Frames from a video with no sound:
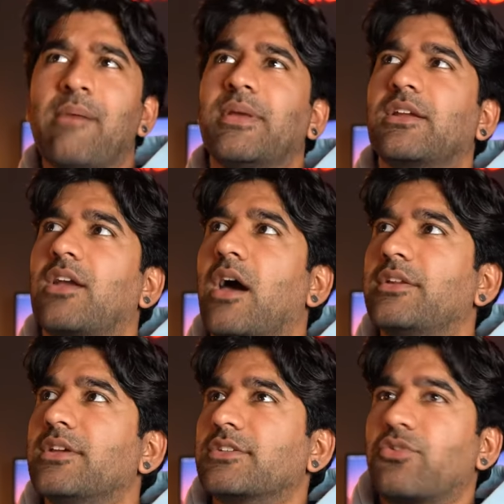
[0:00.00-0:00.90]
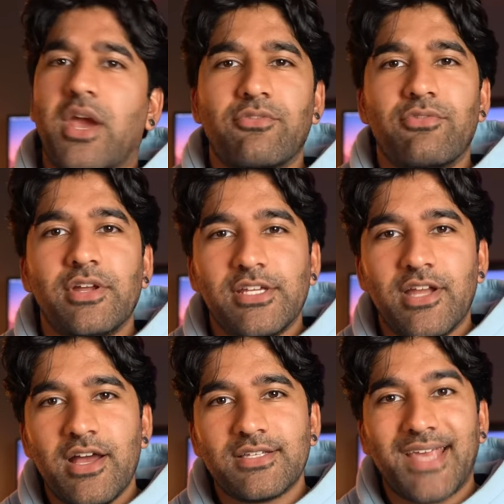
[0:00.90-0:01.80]
I mean, it kind of does create a really
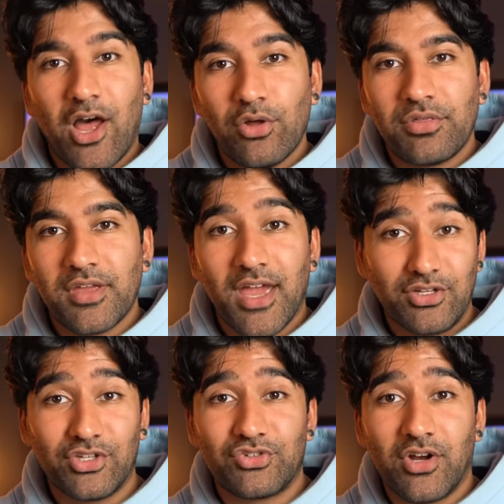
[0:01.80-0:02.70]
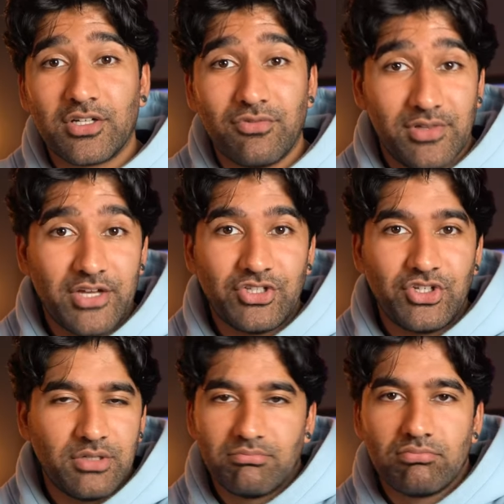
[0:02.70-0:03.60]
nice, healthy and constructive
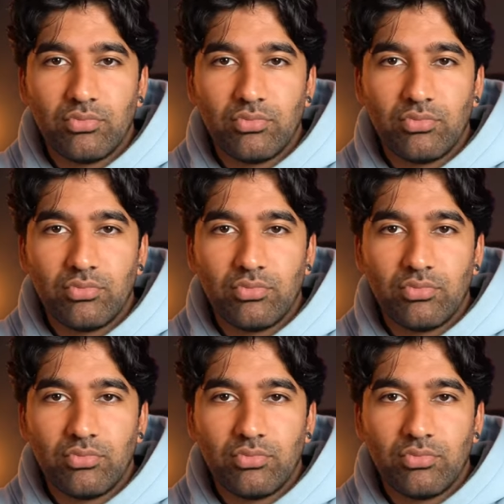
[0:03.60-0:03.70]
relationship.